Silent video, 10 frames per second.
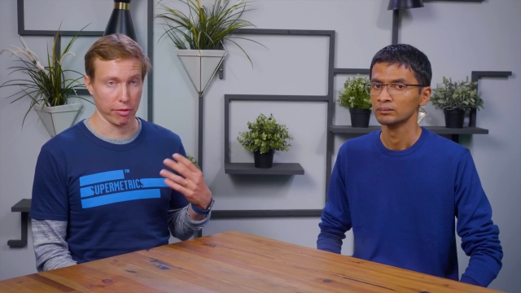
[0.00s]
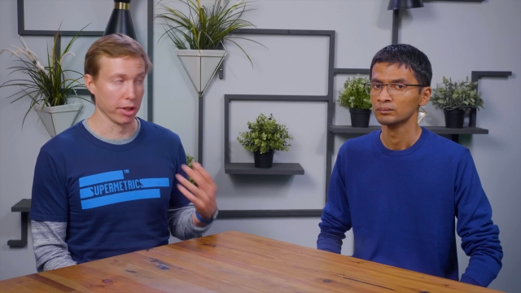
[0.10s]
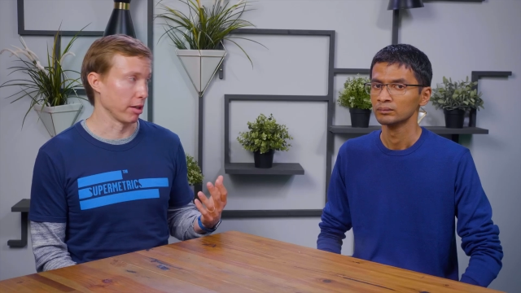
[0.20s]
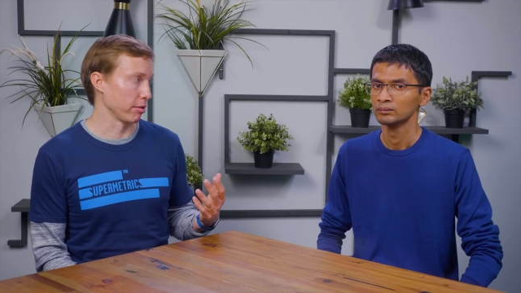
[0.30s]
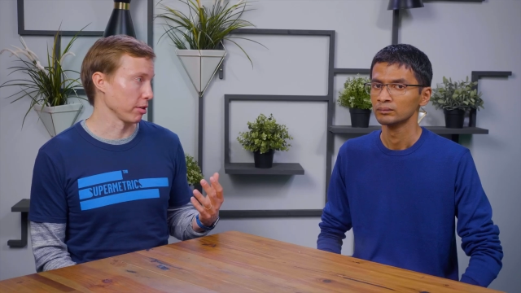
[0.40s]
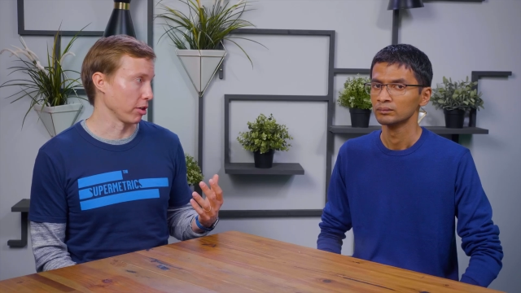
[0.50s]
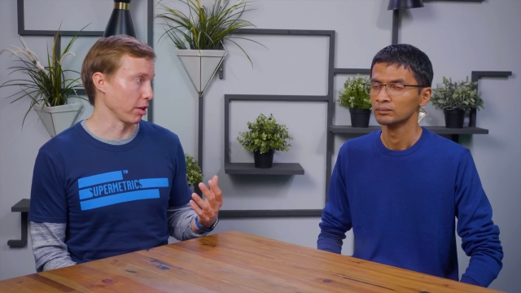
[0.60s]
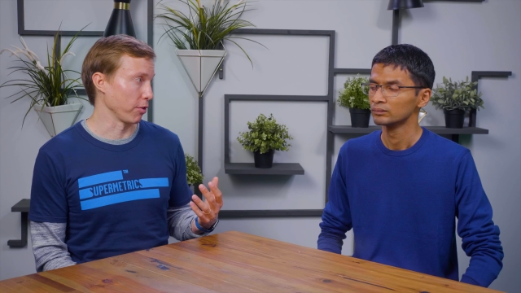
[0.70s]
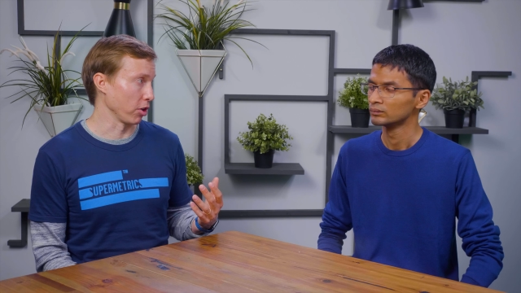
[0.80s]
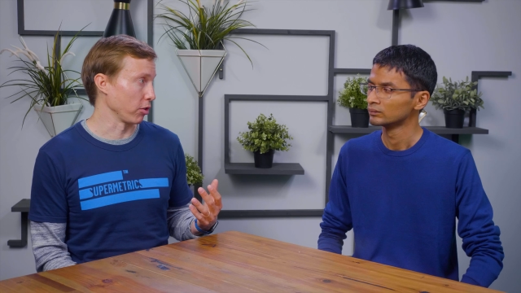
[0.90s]
Speaker 1: We are
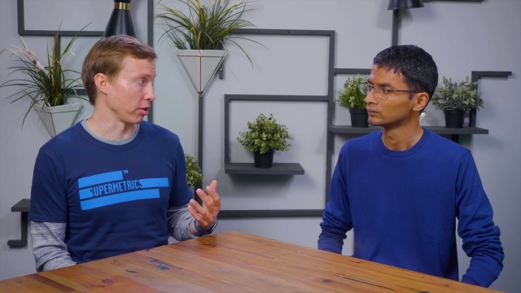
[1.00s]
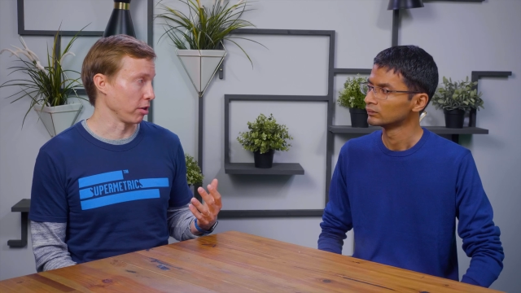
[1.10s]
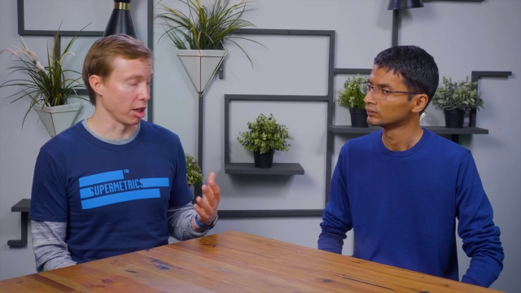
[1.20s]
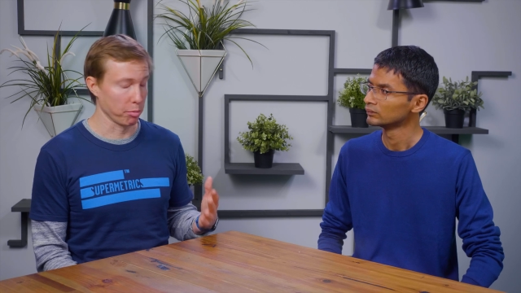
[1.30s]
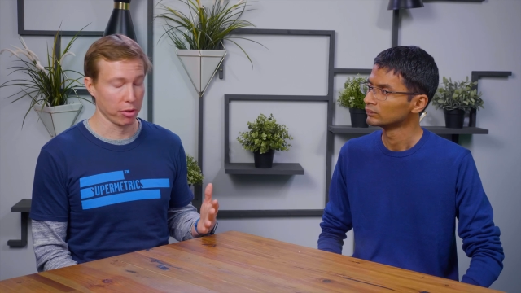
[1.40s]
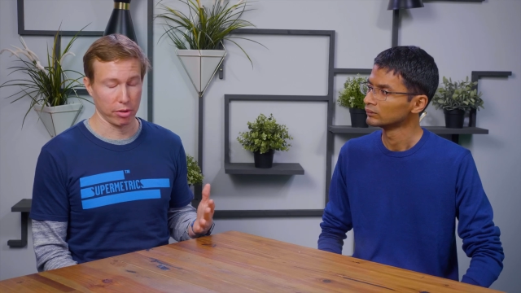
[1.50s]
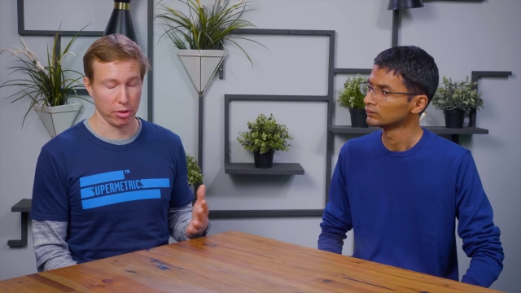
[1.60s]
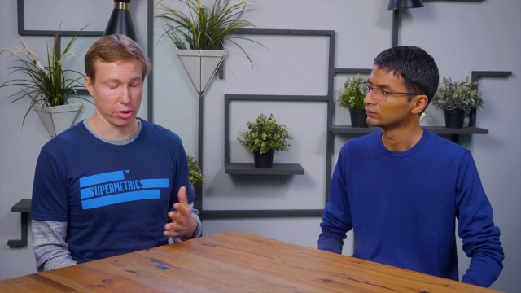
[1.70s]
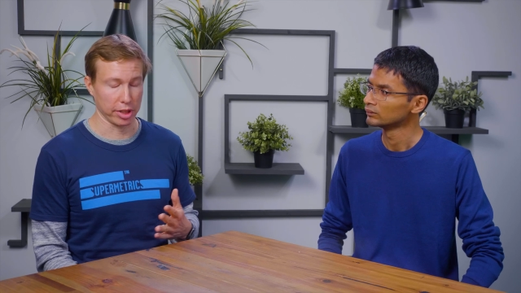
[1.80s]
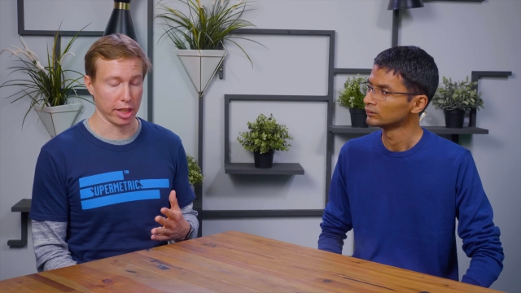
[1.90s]
gonna follow up
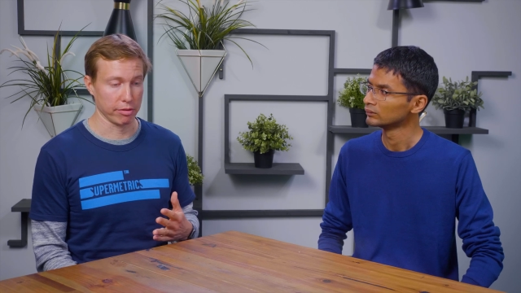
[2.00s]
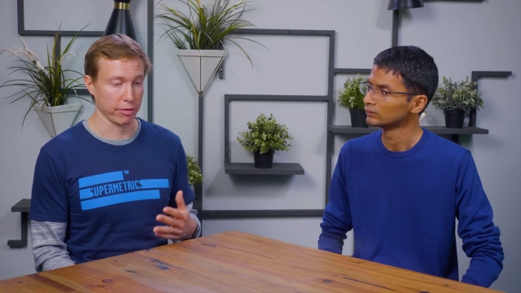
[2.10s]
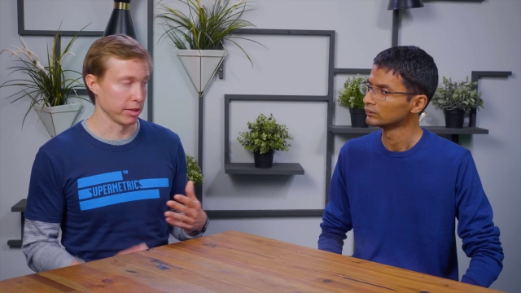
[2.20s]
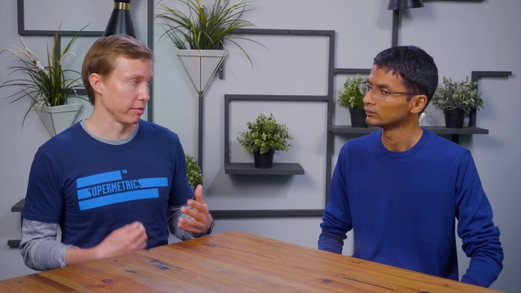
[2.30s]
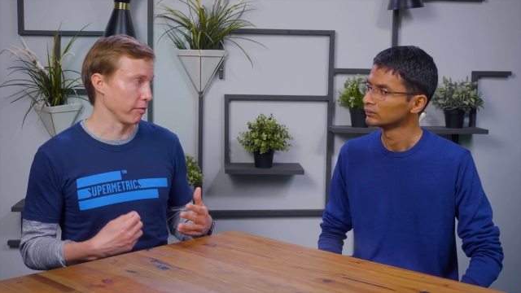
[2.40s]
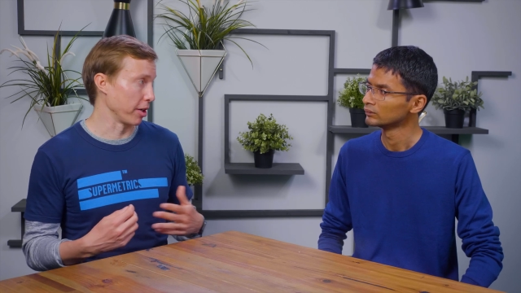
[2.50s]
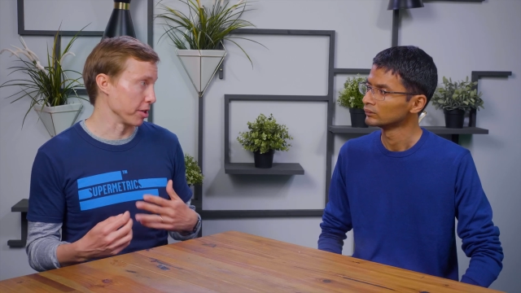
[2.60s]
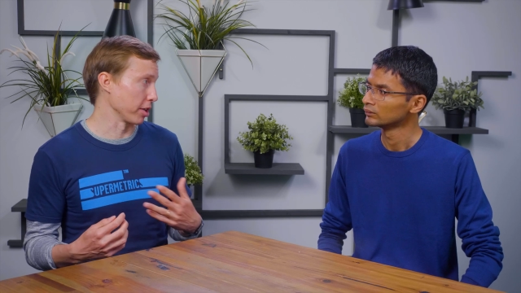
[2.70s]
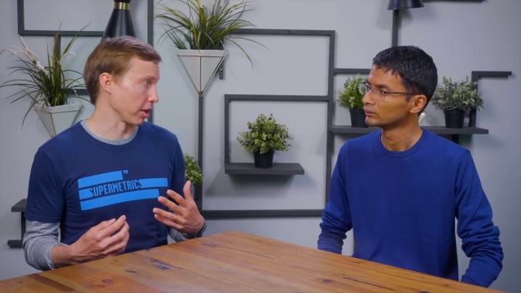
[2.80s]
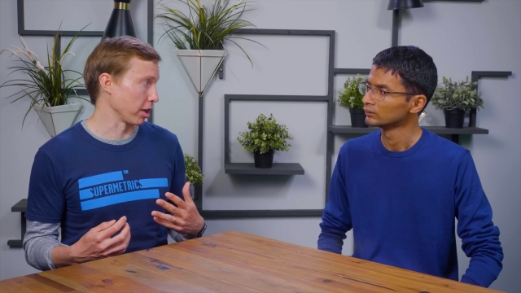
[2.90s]
on that with
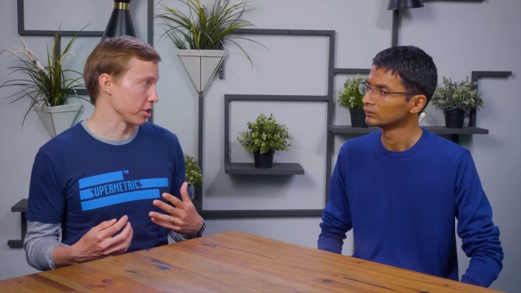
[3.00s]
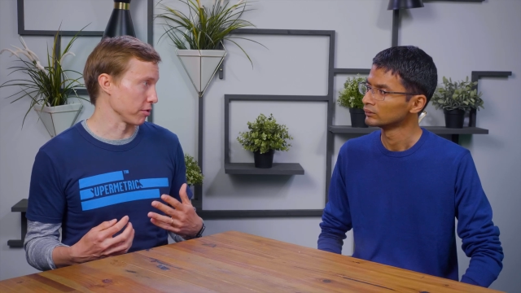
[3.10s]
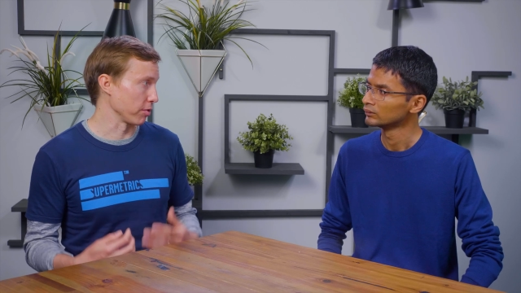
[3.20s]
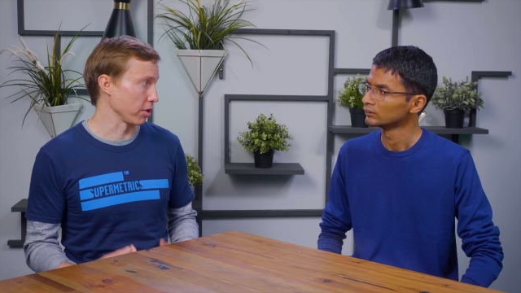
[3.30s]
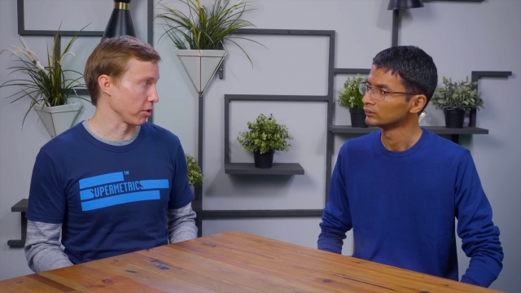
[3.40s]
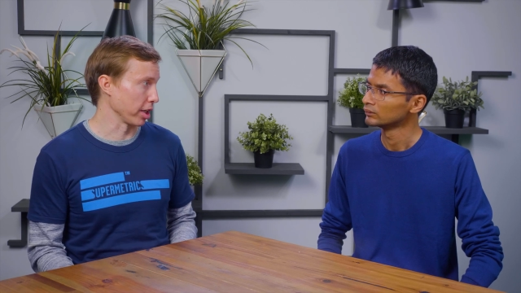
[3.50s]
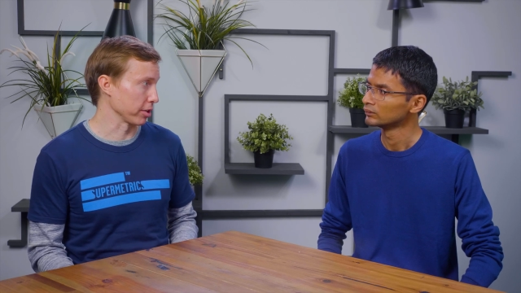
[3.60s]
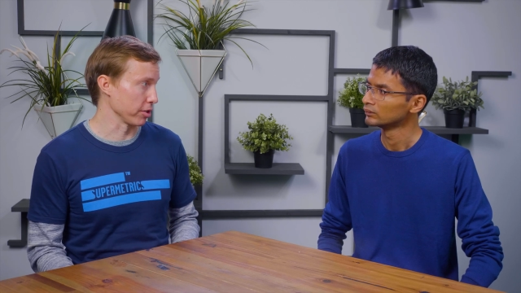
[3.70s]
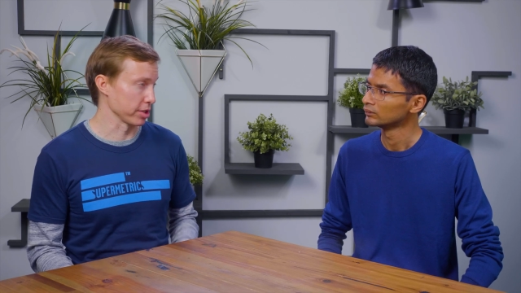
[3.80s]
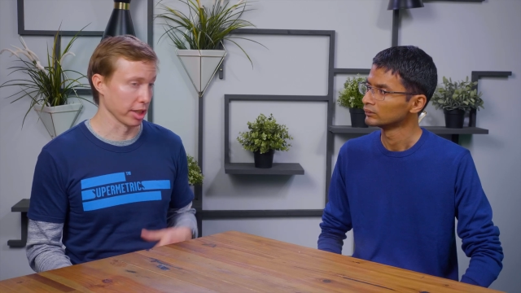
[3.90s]
various other kinds of
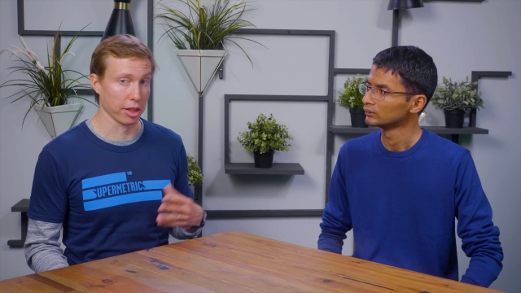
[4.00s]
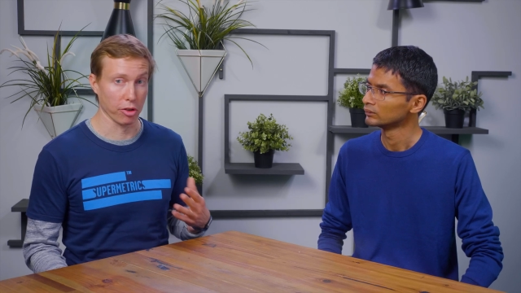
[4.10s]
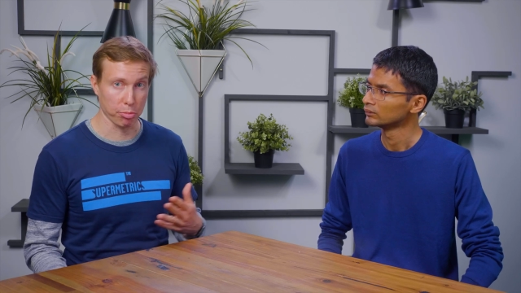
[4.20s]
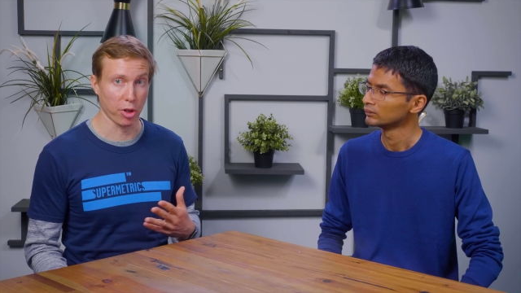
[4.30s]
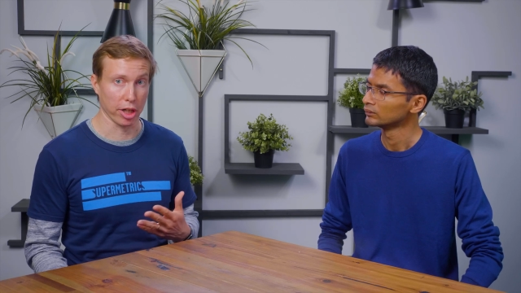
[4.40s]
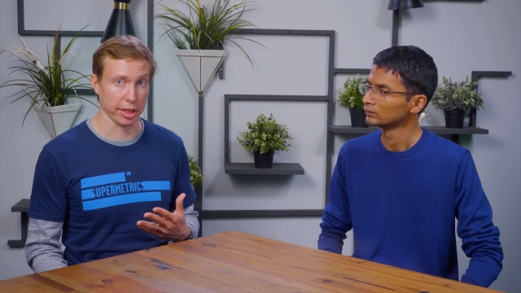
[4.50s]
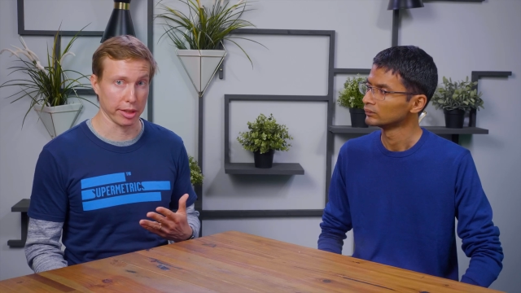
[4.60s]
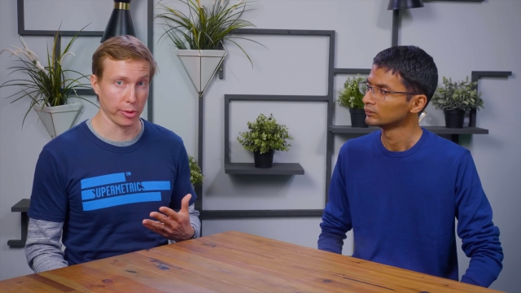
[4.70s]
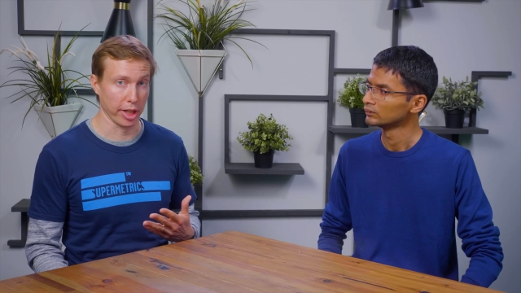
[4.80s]
connectors that are not marketing